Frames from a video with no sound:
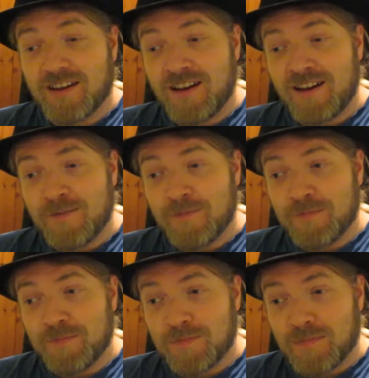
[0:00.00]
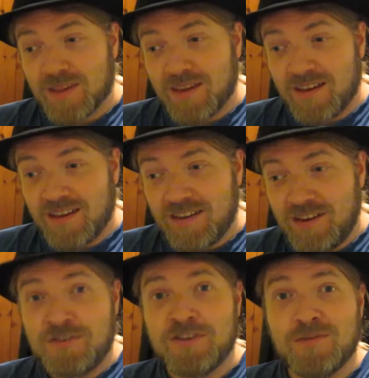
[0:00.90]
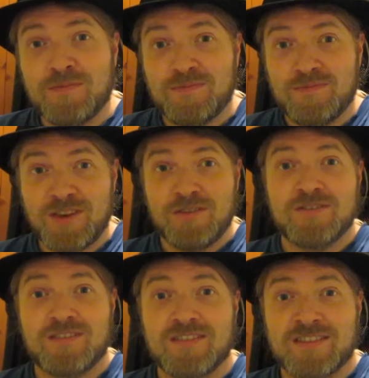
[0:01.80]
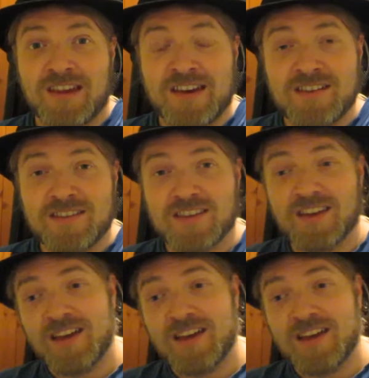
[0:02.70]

YouTube news site